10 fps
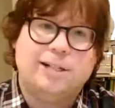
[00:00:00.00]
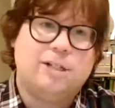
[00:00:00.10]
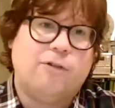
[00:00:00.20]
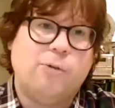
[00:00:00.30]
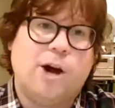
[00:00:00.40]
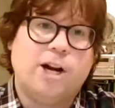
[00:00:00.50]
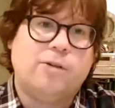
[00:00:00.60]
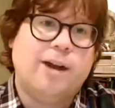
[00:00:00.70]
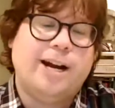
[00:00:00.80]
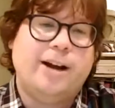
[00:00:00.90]
So if we want to
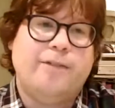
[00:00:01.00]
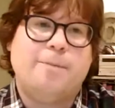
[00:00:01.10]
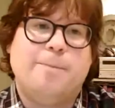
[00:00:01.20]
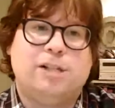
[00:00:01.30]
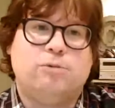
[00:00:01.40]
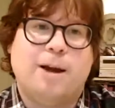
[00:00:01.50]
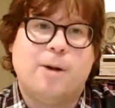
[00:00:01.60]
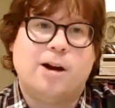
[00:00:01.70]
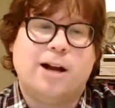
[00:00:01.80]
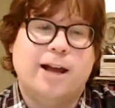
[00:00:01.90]
create an event-based web
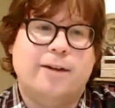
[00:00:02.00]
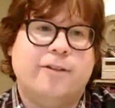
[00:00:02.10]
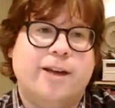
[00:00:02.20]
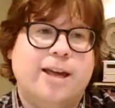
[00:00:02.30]
archive,